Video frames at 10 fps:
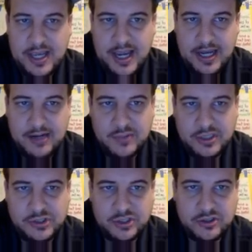and I'm going to
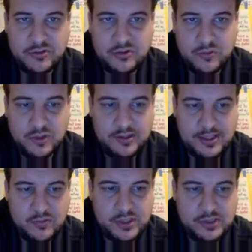show you the one that
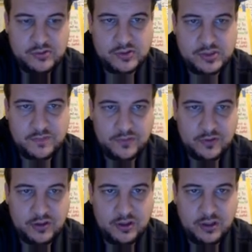we used for
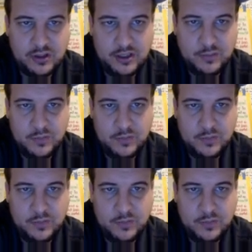our